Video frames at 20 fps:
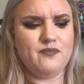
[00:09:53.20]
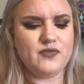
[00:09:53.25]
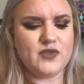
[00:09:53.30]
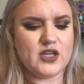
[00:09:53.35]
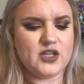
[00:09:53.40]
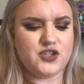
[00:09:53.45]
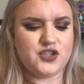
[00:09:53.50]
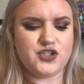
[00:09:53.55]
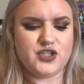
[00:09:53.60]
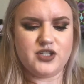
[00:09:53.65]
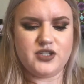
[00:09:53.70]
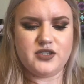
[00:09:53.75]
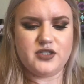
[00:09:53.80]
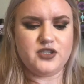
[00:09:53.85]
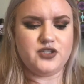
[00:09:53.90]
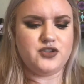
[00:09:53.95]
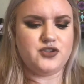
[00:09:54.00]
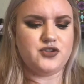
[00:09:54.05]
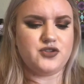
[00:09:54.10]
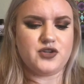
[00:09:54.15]
It's just a
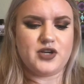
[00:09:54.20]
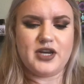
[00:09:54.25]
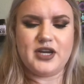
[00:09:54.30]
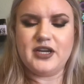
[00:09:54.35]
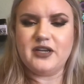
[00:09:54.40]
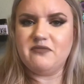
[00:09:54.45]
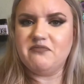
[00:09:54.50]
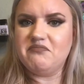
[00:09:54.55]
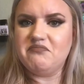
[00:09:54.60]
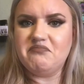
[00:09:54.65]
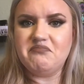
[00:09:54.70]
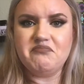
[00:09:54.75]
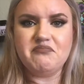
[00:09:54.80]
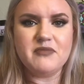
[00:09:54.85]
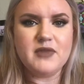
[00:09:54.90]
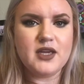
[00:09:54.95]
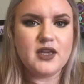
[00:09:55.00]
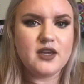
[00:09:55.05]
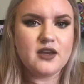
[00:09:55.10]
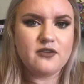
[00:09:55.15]
straight
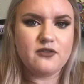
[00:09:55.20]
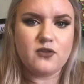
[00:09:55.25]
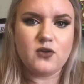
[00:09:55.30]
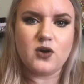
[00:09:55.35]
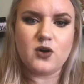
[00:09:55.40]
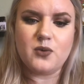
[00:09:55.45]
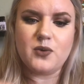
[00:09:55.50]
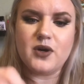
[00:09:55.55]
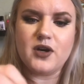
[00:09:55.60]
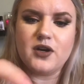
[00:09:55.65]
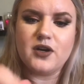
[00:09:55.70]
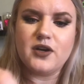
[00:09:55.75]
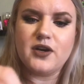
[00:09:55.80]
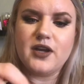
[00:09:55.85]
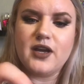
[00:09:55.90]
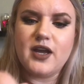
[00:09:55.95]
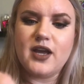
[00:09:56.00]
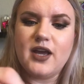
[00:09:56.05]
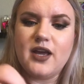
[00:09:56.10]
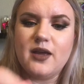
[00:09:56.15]
forward
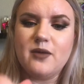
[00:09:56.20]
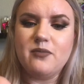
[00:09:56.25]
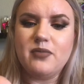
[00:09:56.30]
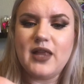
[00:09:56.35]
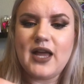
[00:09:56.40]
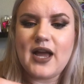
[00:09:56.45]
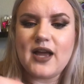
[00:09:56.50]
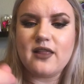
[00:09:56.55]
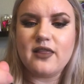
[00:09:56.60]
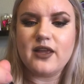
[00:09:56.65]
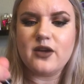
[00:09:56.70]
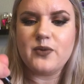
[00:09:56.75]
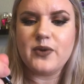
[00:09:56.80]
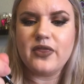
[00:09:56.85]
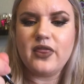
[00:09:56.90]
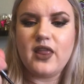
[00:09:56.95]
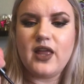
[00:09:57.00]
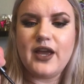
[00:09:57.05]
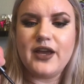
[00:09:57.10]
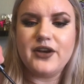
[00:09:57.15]
black liquid
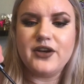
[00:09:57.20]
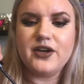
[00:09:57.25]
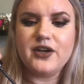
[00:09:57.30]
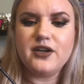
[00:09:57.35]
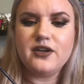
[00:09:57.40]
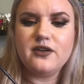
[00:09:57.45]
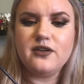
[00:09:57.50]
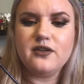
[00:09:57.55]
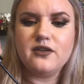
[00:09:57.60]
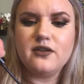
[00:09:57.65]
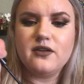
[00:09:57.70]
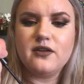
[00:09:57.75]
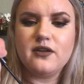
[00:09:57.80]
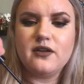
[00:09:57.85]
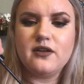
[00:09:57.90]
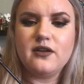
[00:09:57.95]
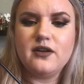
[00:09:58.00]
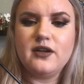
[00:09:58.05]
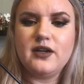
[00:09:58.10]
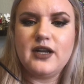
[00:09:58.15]
liner.
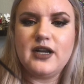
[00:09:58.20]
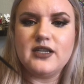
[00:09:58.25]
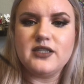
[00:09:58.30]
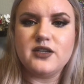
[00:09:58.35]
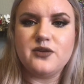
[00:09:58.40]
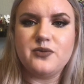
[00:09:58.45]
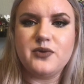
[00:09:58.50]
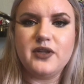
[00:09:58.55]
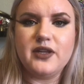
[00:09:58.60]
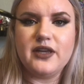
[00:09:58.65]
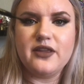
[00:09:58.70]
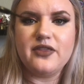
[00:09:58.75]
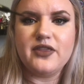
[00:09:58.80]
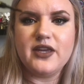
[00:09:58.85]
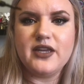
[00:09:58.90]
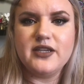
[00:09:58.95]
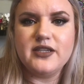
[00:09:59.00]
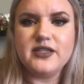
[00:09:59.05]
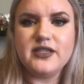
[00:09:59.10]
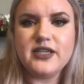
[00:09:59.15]
Has a really
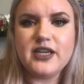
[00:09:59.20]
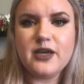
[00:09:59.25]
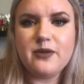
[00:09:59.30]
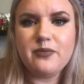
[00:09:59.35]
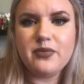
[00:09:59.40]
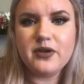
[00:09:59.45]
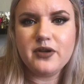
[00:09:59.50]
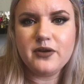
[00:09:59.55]
thin tip,